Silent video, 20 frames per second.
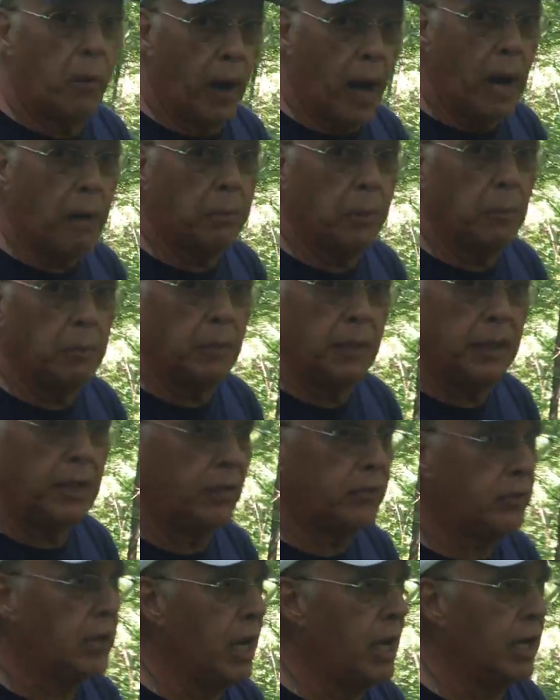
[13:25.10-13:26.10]
probably
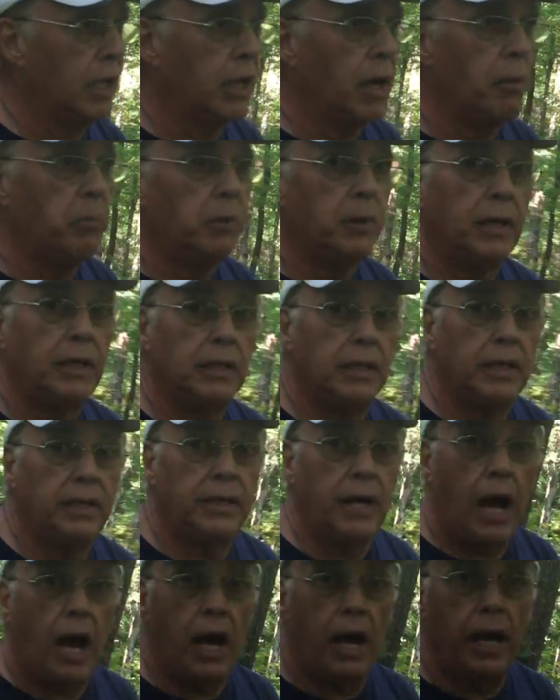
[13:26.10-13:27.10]
is going to completely
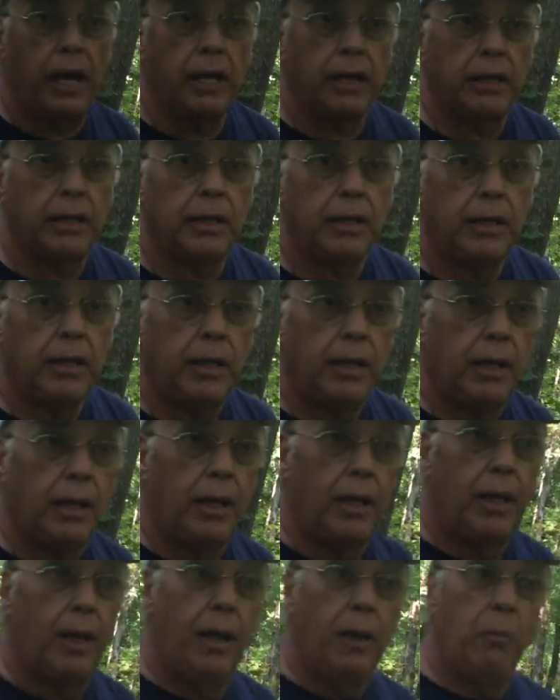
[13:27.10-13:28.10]
die.
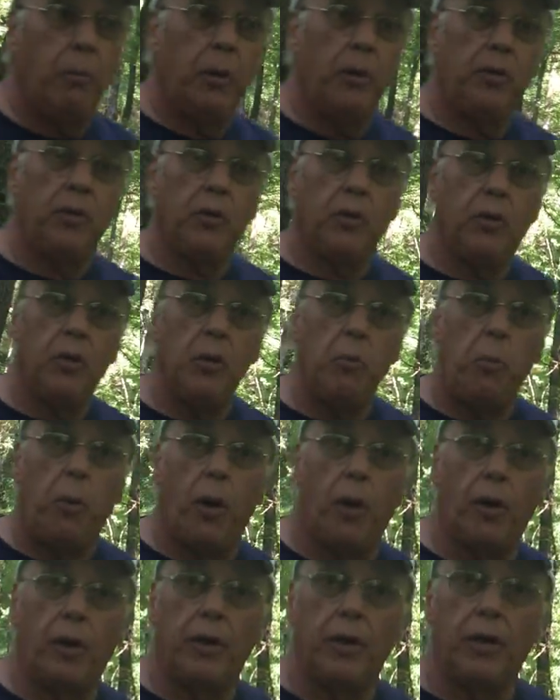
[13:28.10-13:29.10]
But the good
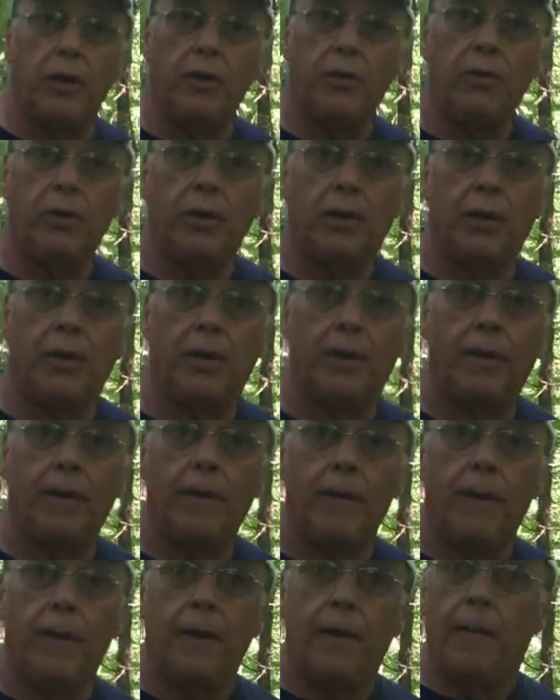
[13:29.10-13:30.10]
part is
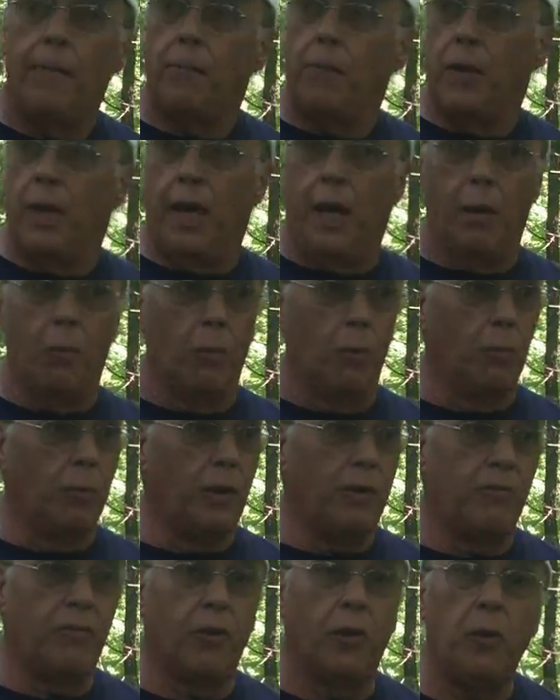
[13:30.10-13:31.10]
it will
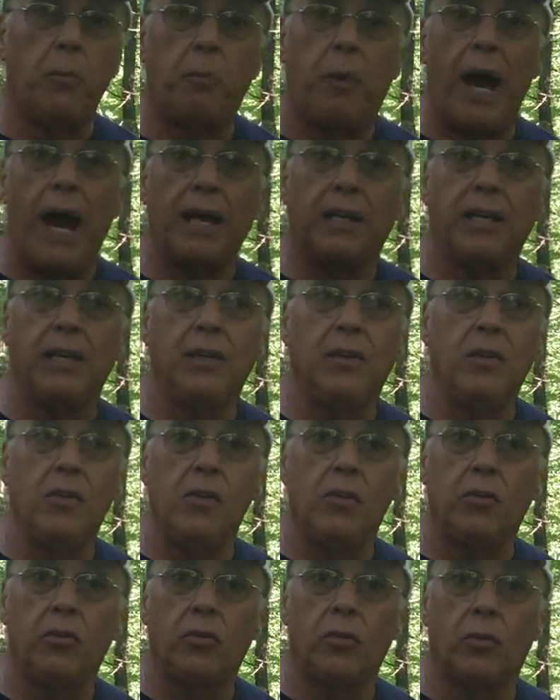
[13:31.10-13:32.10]
revert back into
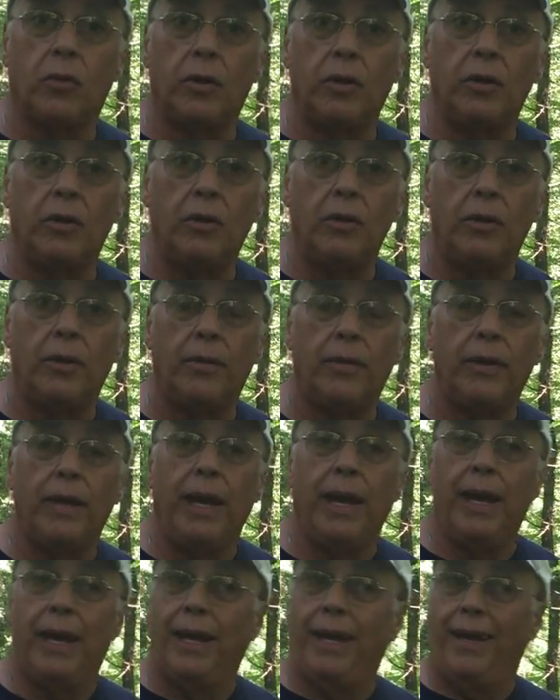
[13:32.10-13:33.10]
the soil
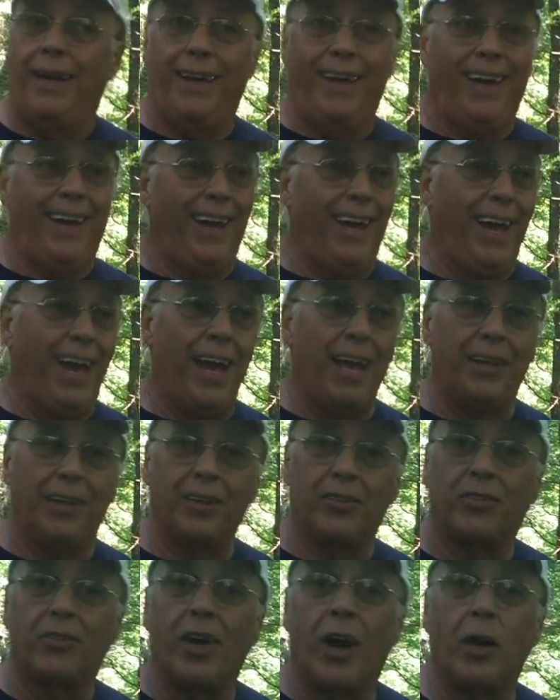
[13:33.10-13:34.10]
and
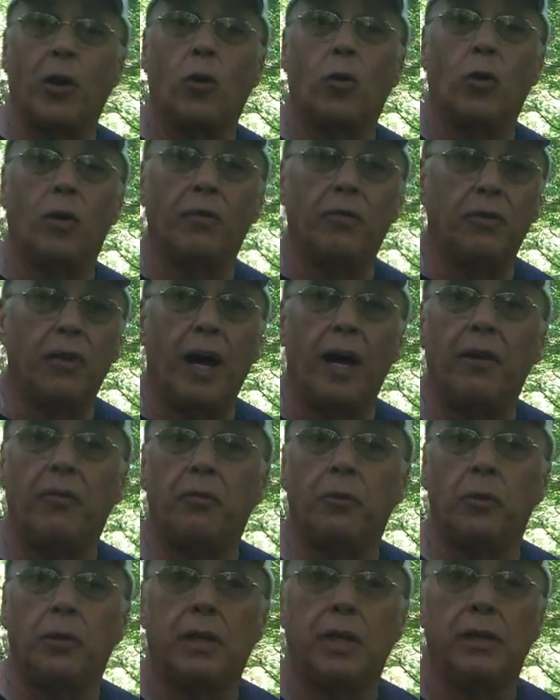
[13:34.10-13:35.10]
the cycle of
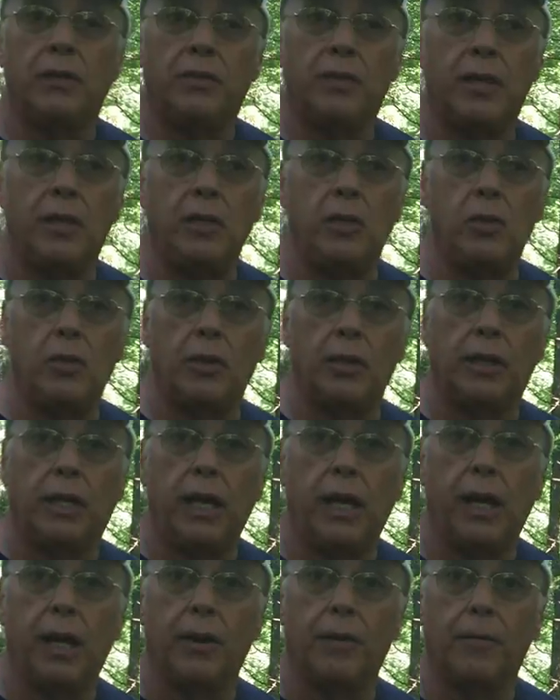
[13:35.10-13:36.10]
life will continue
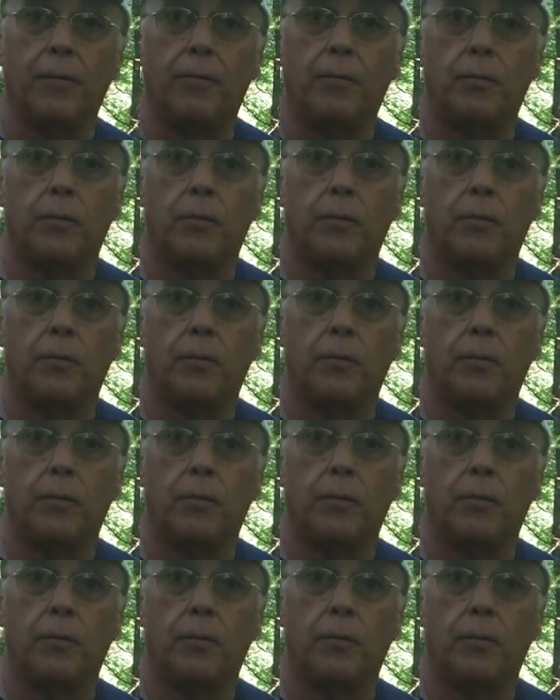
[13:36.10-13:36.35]
again.